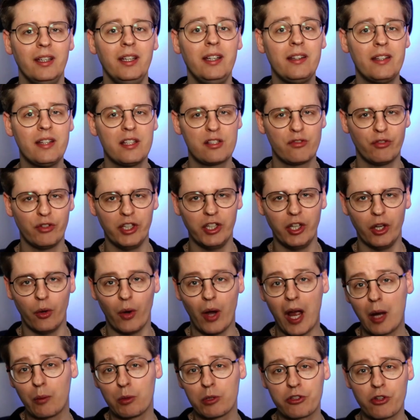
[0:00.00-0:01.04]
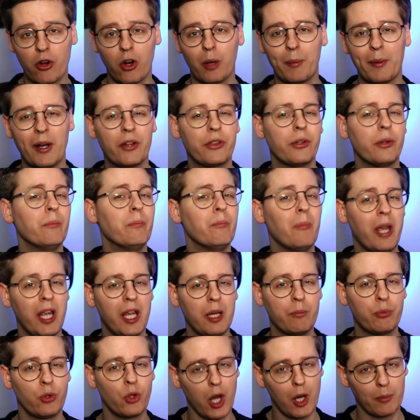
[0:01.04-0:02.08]
In this video, I will talk about the
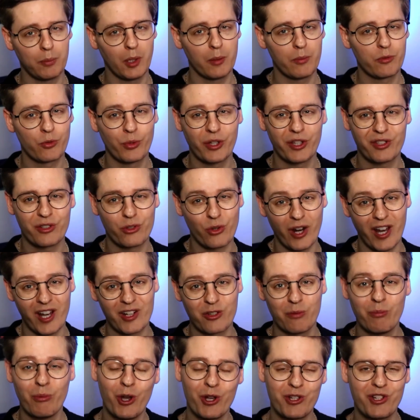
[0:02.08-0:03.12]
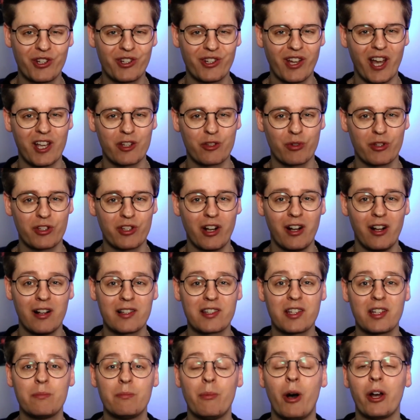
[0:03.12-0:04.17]
main problems with trying to merchandise
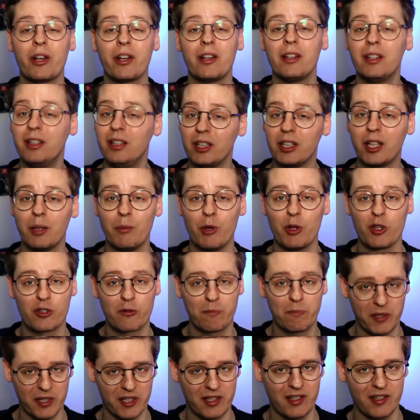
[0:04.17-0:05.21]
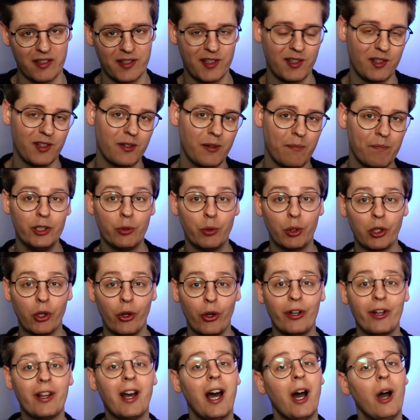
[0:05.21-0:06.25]
results in modern e-commerce businesses. You will
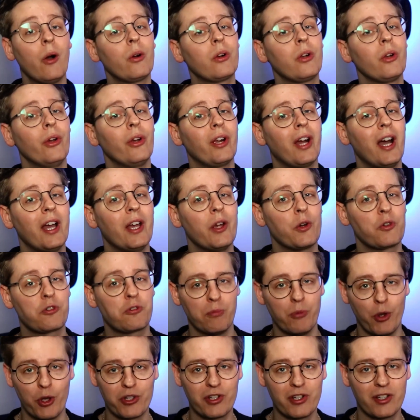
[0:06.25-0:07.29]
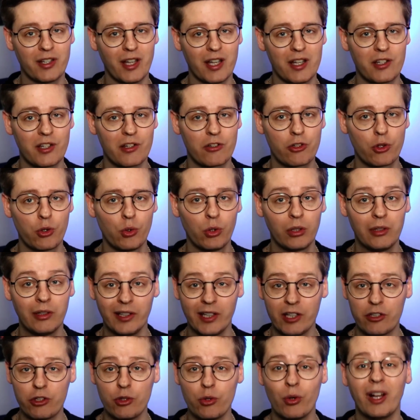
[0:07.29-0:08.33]
learn how Clerk.io's merchandising tool
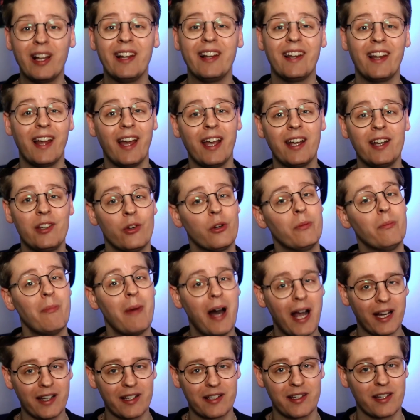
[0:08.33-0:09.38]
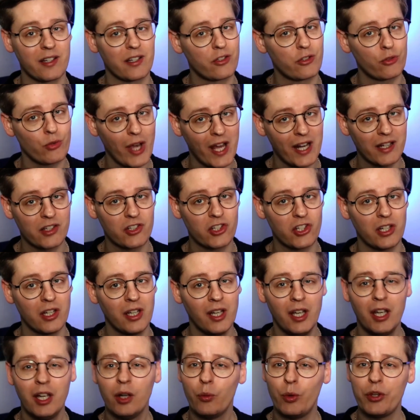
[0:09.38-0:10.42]
lets you align your marketing strategy
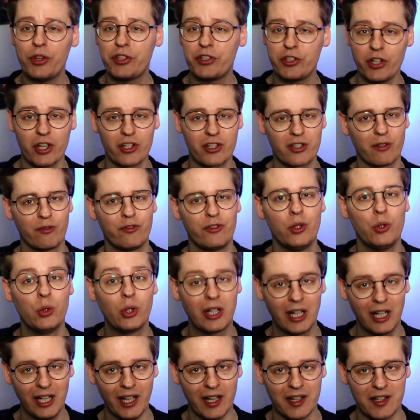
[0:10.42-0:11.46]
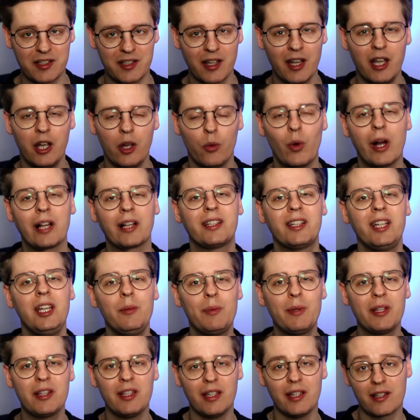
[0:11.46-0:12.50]
with just a few clicks, while
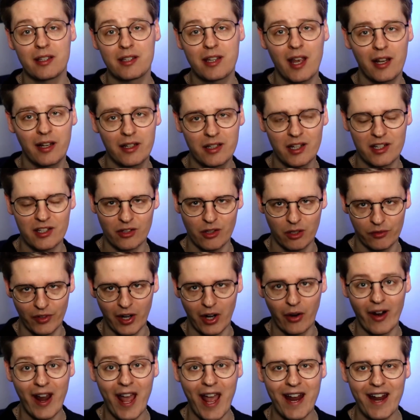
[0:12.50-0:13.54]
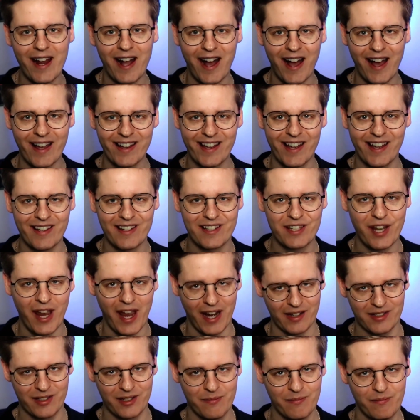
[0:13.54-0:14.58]
keeping the intelligence of our AI
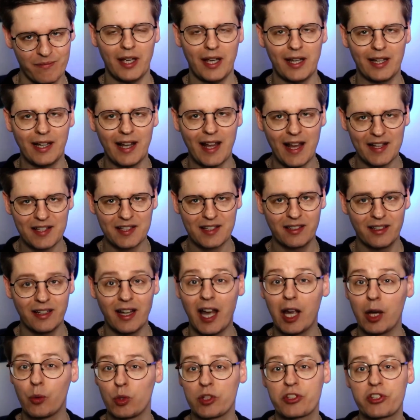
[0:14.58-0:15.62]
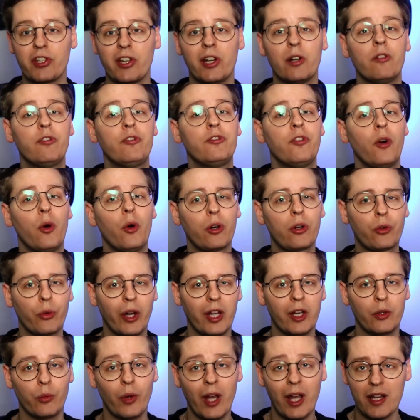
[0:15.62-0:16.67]
intact. And lastly, I will share 4
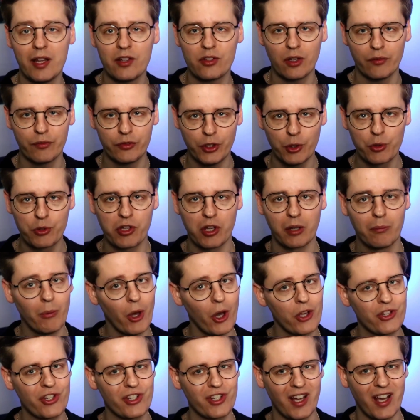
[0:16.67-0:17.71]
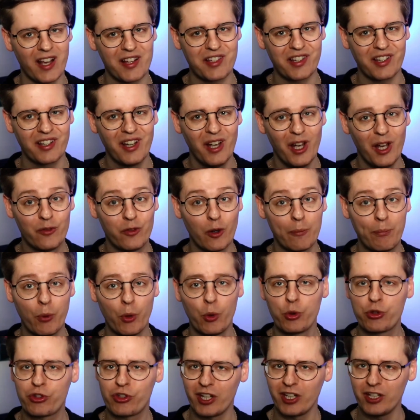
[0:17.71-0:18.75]
great ways of using merchandising for
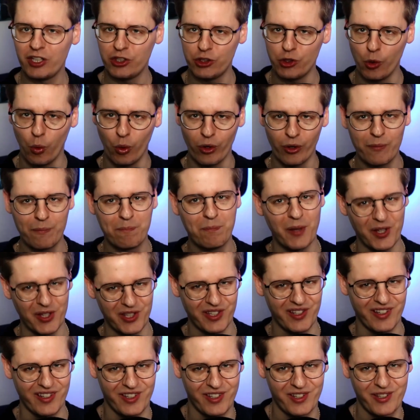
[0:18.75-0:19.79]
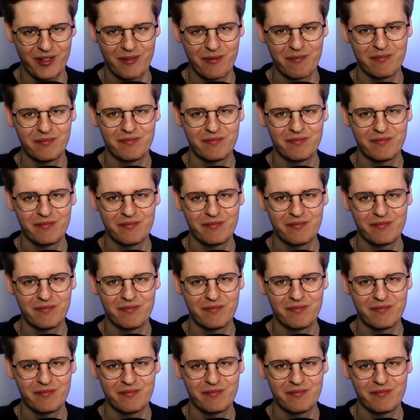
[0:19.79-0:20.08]
boosting your business.